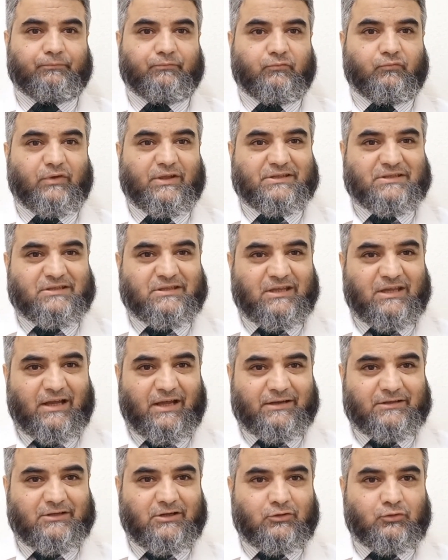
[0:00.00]
once they
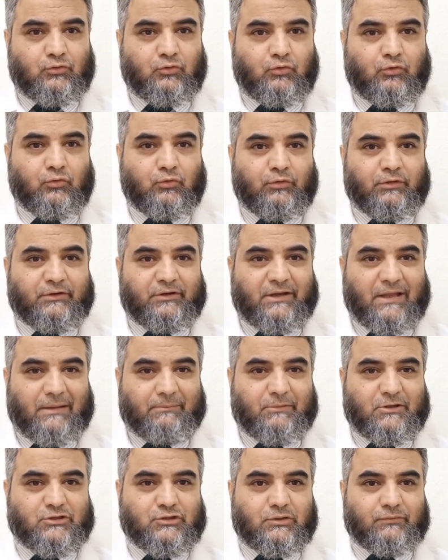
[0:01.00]
undergo
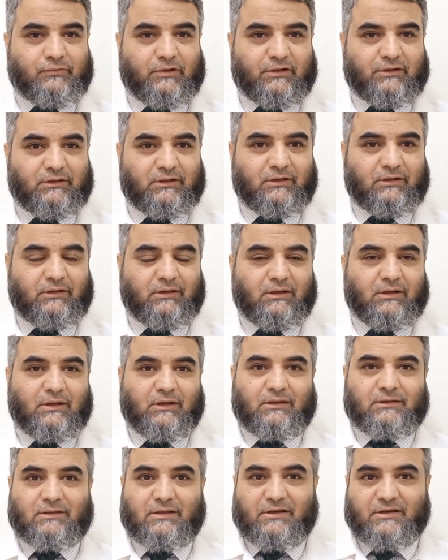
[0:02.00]
damage over there,
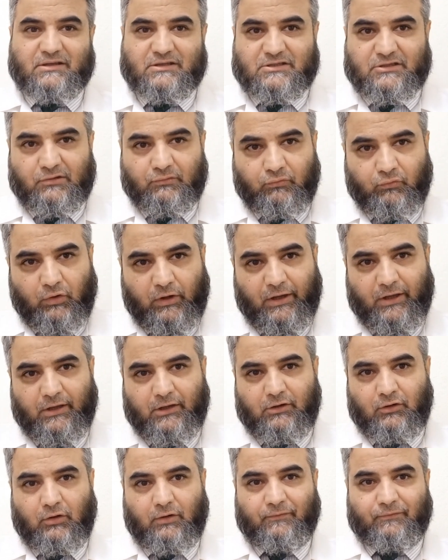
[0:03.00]
the
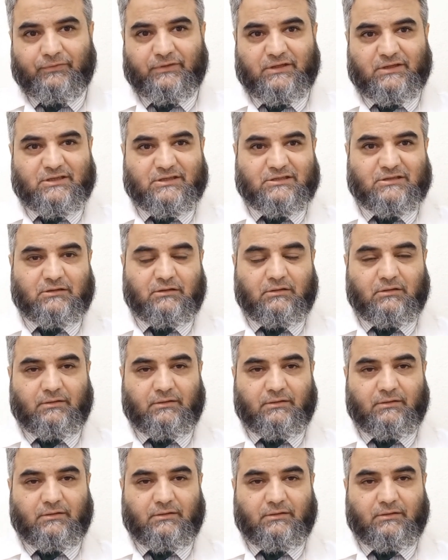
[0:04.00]
reservoir of these